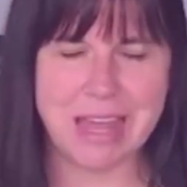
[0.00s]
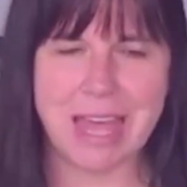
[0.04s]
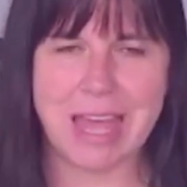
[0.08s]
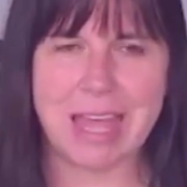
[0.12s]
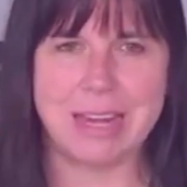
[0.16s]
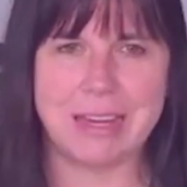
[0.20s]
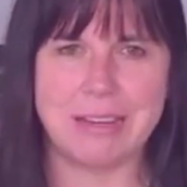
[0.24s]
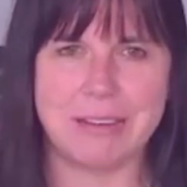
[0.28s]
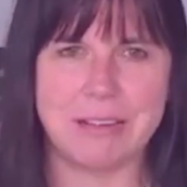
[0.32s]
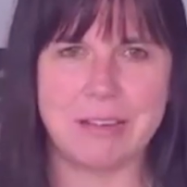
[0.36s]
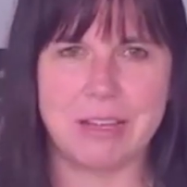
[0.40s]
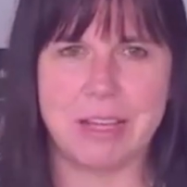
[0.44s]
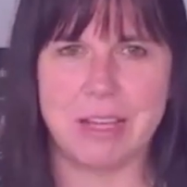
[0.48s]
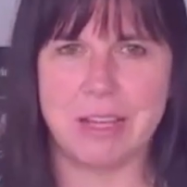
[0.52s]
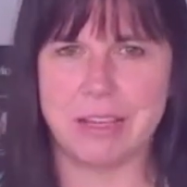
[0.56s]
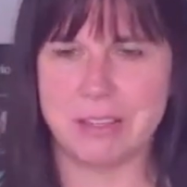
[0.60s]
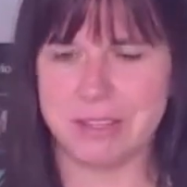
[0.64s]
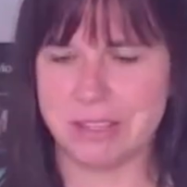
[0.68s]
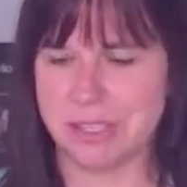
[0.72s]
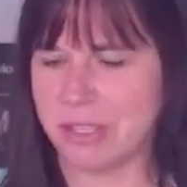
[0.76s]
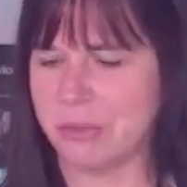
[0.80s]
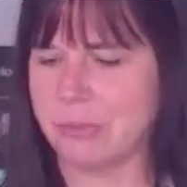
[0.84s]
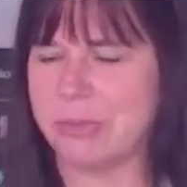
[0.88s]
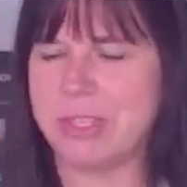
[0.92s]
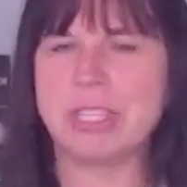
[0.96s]
that uh,
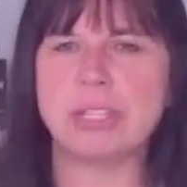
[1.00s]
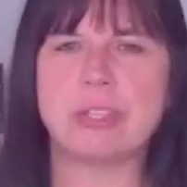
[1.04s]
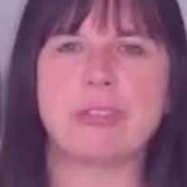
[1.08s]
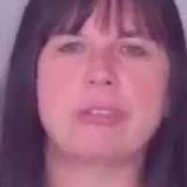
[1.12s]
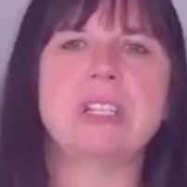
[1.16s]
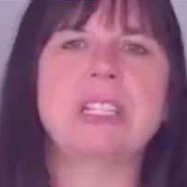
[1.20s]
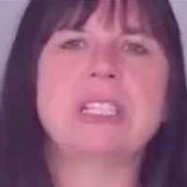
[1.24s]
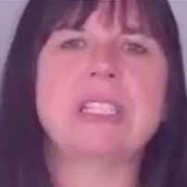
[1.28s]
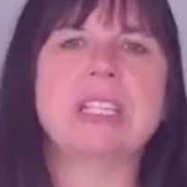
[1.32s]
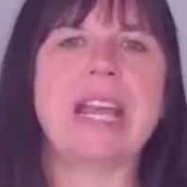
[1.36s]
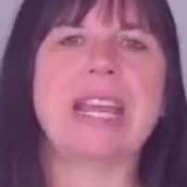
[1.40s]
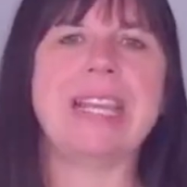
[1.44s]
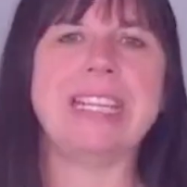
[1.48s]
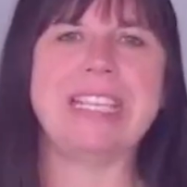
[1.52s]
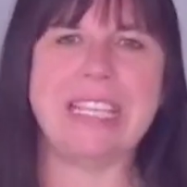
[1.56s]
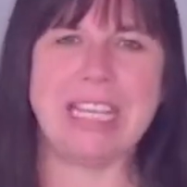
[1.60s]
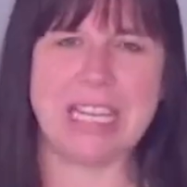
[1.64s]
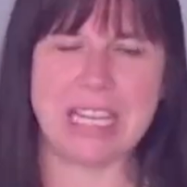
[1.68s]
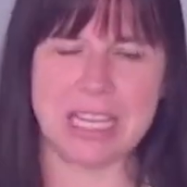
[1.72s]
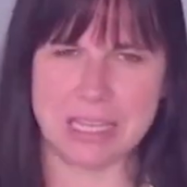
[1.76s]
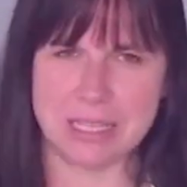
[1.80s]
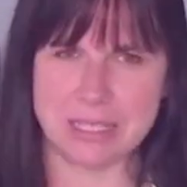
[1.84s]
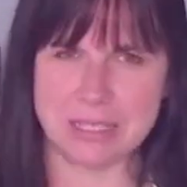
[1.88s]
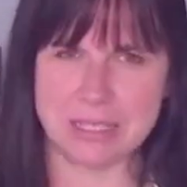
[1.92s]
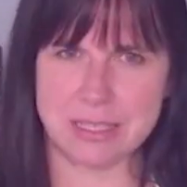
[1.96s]
you know, these are just
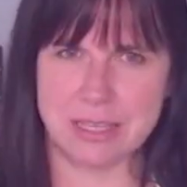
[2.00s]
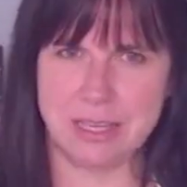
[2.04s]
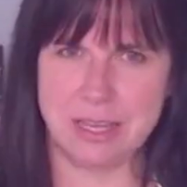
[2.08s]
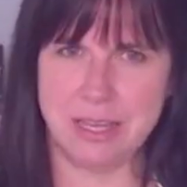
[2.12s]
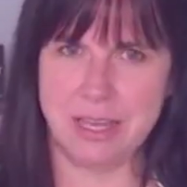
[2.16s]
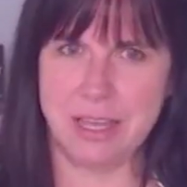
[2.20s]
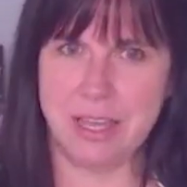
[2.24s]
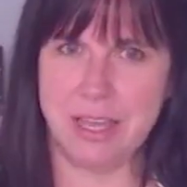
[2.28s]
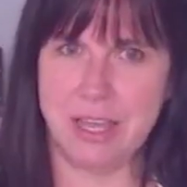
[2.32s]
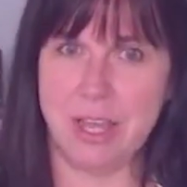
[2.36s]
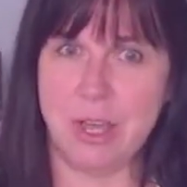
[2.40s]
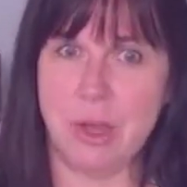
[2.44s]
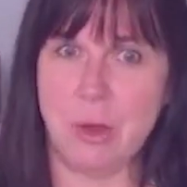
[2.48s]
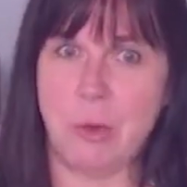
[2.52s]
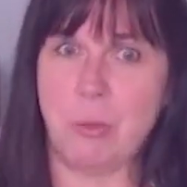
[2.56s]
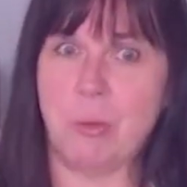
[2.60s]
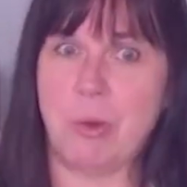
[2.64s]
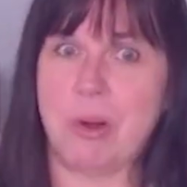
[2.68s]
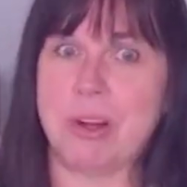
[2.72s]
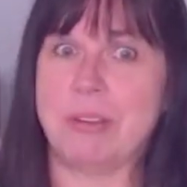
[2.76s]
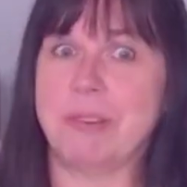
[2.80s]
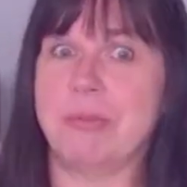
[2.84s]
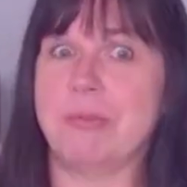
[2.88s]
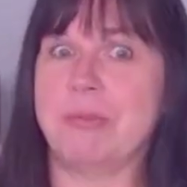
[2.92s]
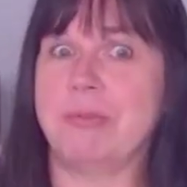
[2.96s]
ideas.
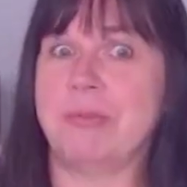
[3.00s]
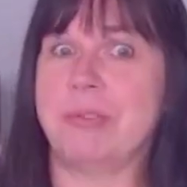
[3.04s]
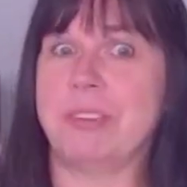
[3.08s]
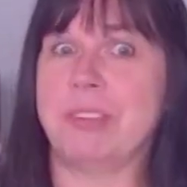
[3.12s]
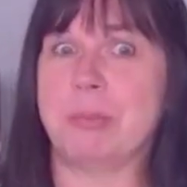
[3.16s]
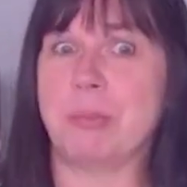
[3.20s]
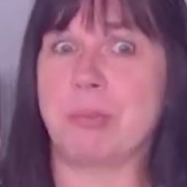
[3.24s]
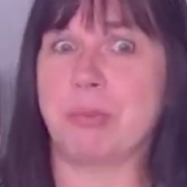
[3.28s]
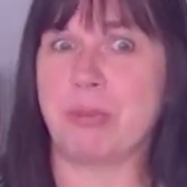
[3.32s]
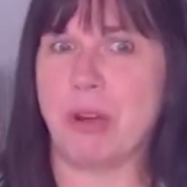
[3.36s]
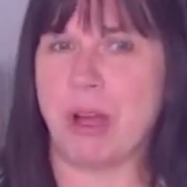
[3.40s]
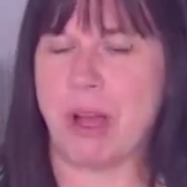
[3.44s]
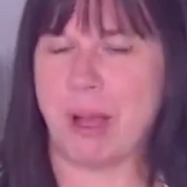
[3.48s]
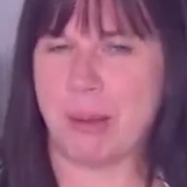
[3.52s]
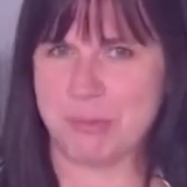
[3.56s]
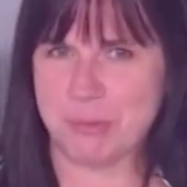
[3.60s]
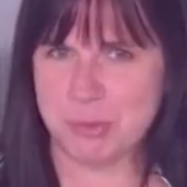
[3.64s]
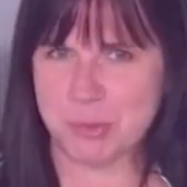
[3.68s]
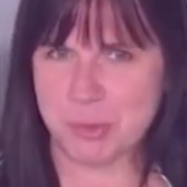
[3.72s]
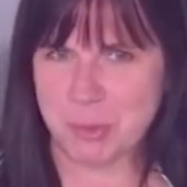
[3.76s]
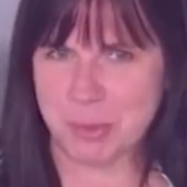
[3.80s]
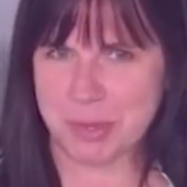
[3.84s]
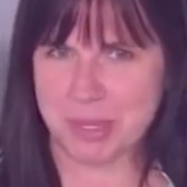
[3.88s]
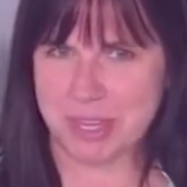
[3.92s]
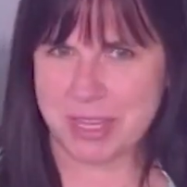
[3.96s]
One of the
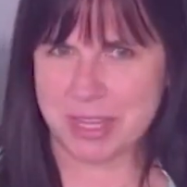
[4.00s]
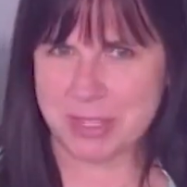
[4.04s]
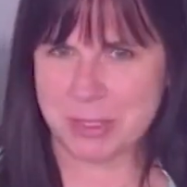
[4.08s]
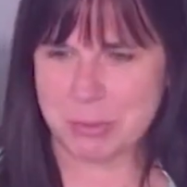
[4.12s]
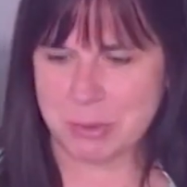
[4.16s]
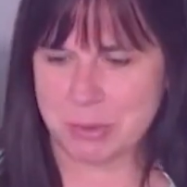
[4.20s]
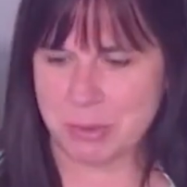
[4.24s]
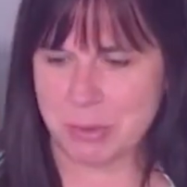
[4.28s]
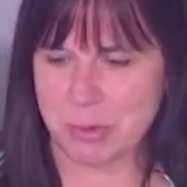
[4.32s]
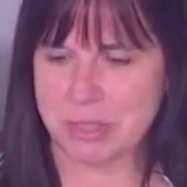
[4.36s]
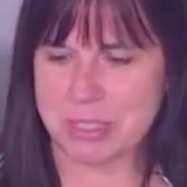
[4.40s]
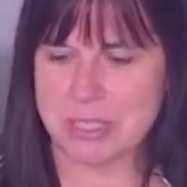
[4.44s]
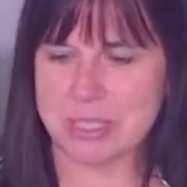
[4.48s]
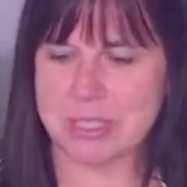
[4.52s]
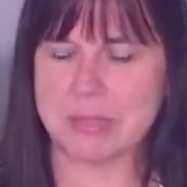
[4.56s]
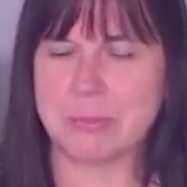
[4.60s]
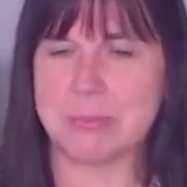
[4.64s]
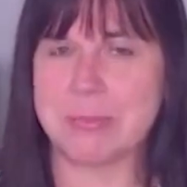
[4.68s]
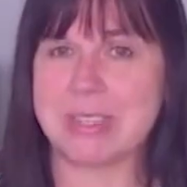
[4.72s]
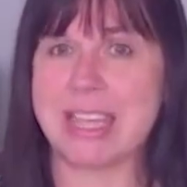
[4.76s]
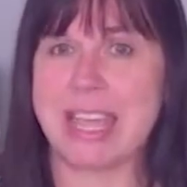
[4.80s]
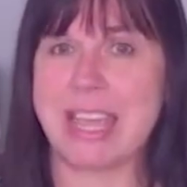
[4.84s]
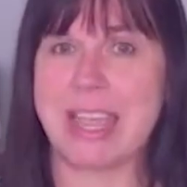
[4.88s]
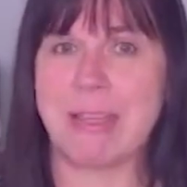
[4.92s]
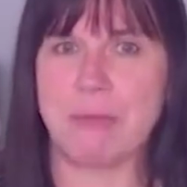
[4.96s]
problems with kids with
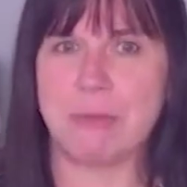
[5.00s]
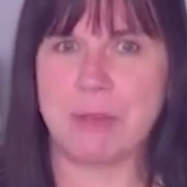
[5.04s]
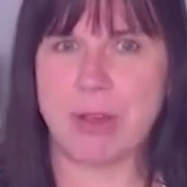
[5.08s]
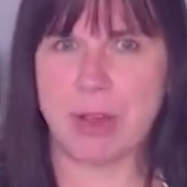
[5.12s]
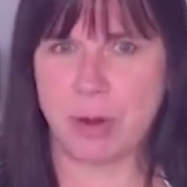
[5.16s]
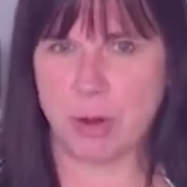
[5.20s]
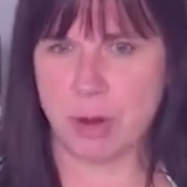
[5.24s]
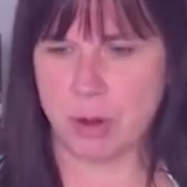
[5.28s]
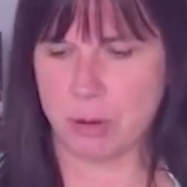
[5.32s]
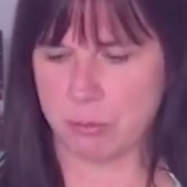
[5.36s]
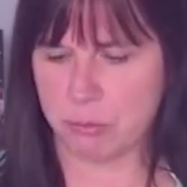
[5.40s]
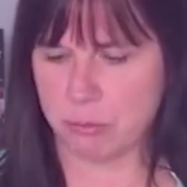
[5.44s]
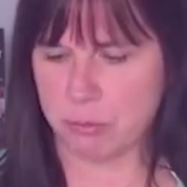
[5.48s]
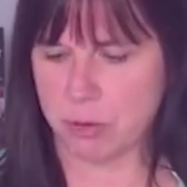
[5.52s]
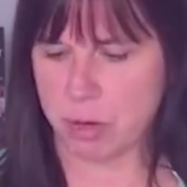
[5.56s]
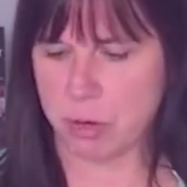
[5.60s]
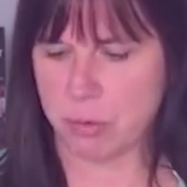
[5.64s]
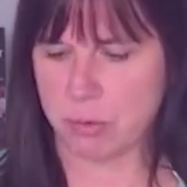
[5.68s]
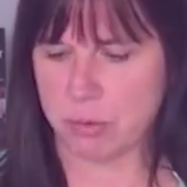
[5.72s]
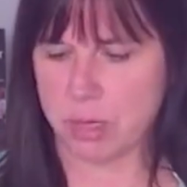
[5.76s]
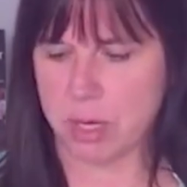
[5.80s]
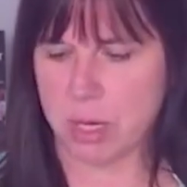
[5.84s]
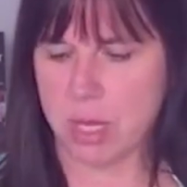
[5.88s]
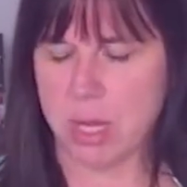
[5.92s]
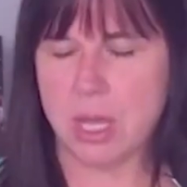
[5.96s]
autism, they get very
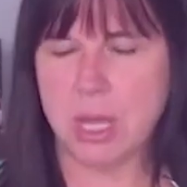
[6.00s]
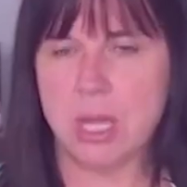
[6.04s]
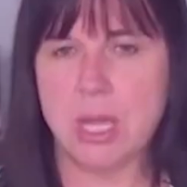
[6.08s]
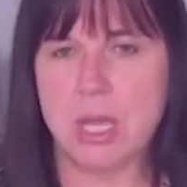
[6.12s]
rote.